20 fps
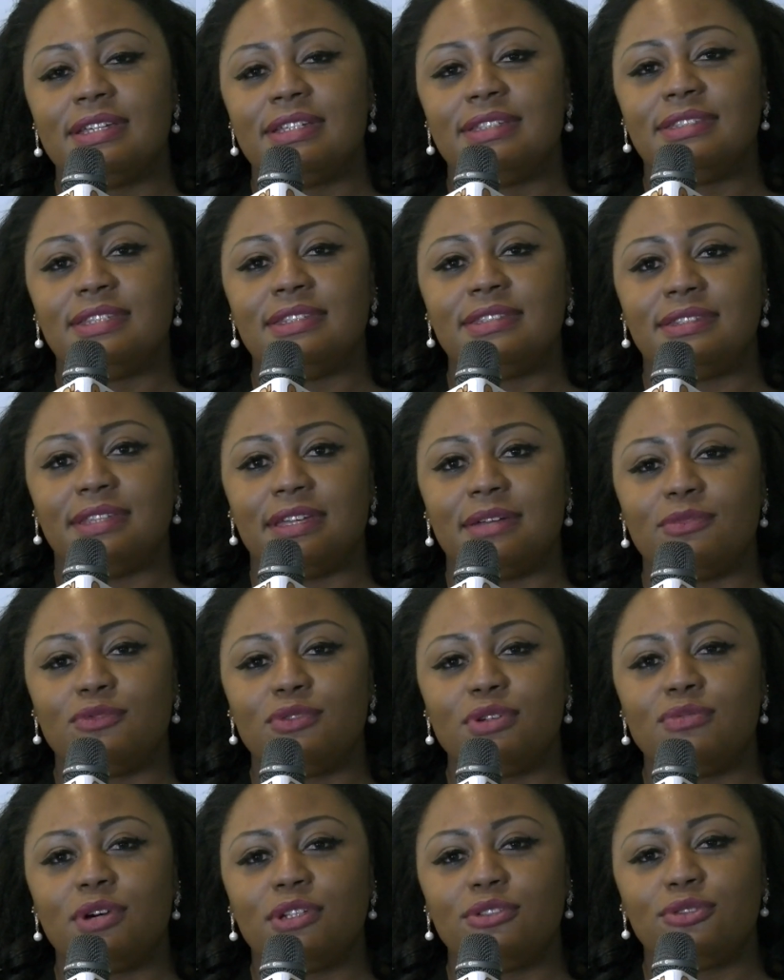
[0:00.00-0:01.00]
system,
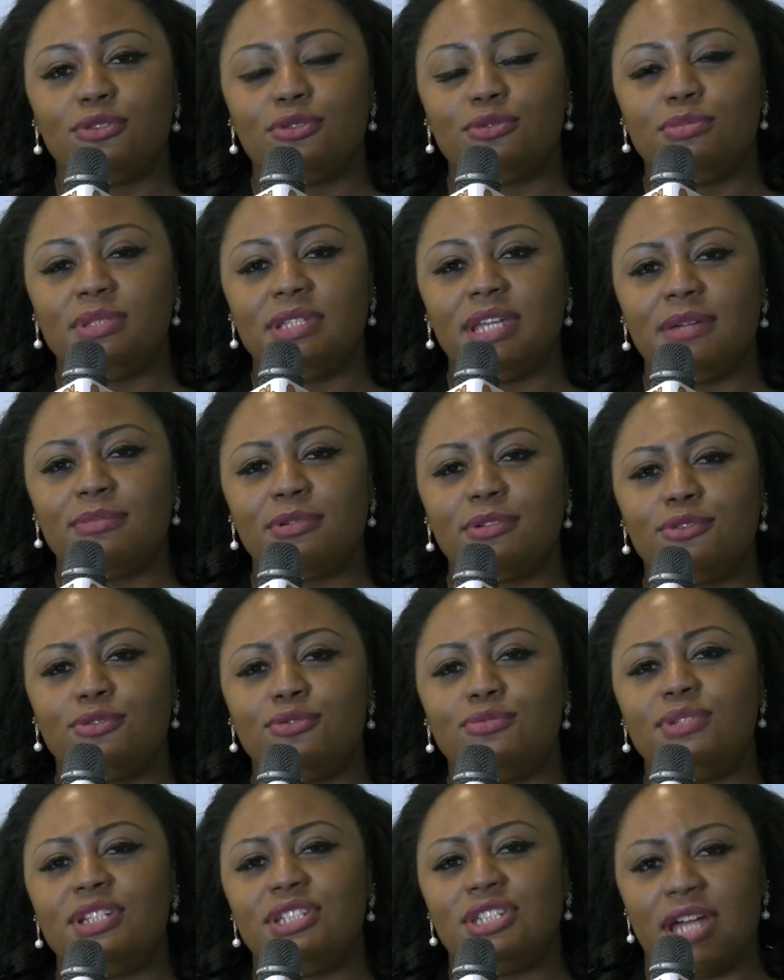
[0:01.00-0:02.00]
we want to be able
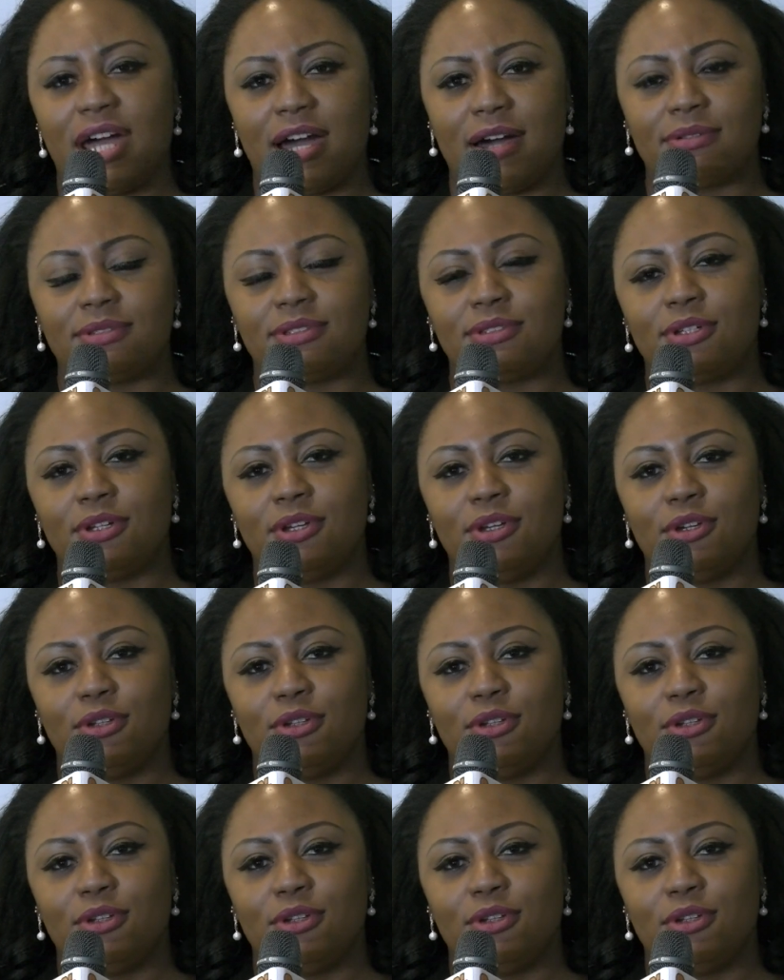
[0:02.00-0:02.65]
to reach out